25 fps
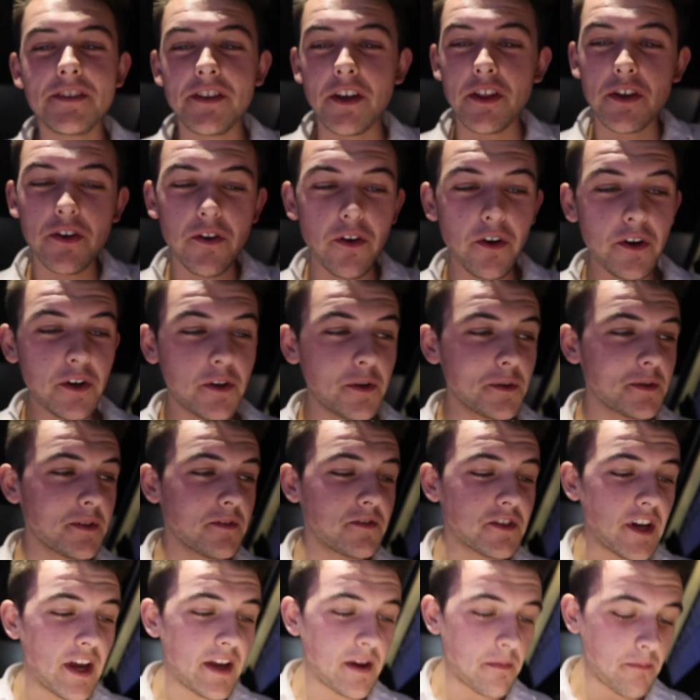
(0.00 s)
So the Chronicles
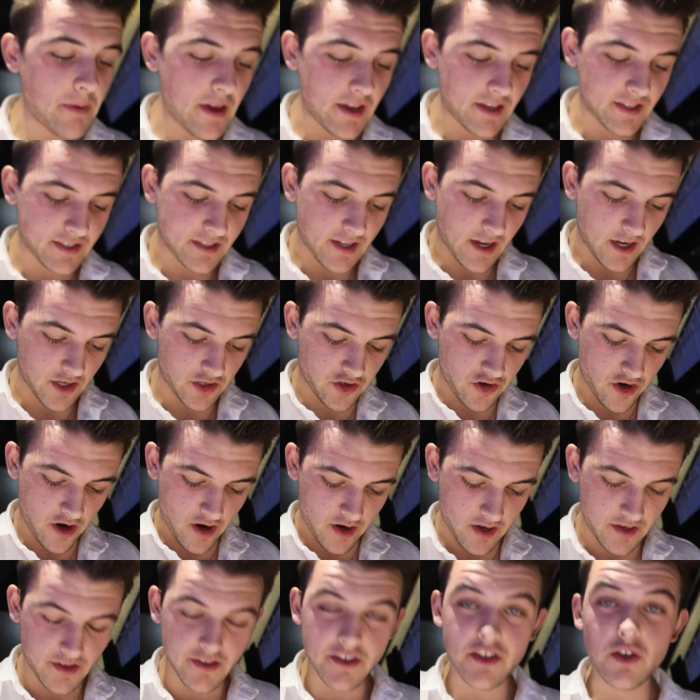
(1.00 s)
of Jacob being
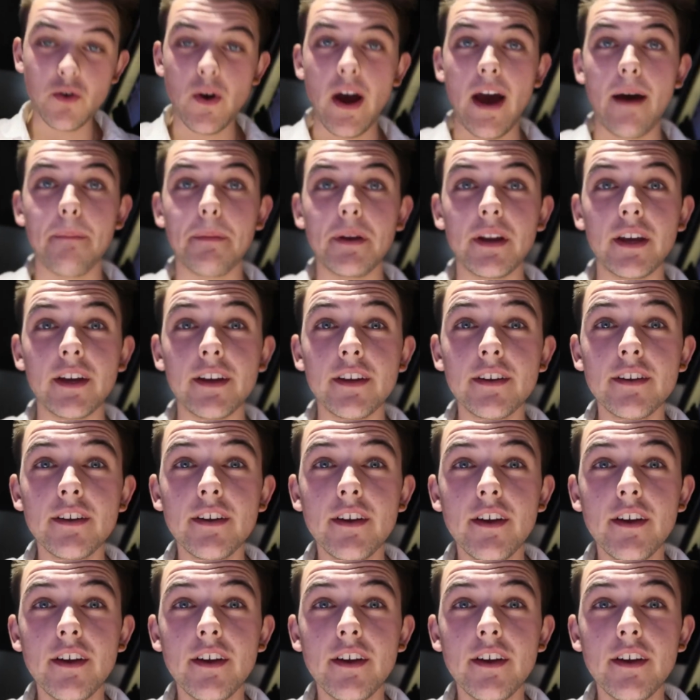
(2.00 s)
starstruck is still happening.